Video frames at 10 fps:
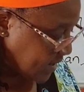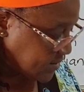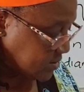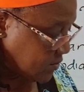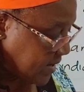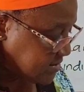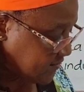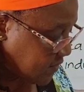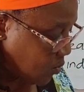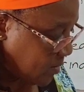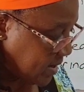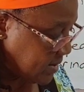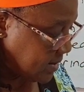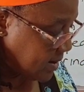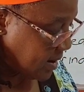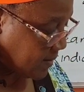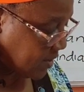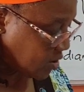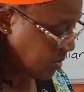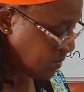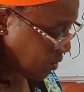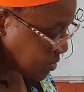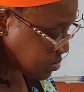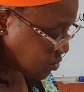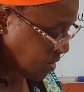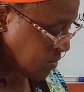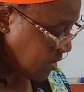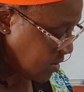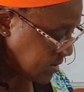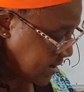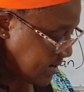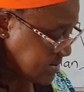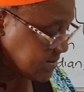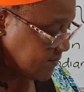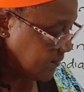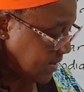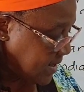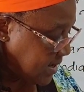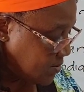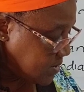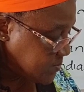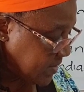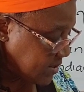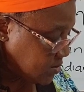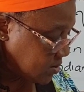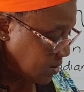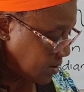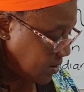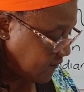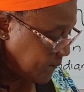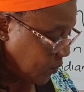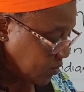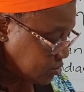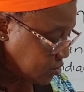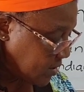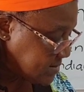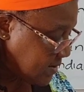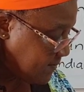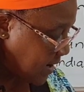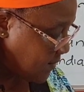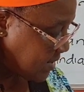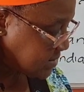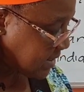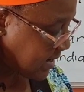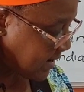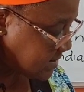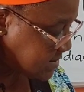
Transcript: So the rights of a woman are becoming more strongly recognized in respect of both choice in marriage and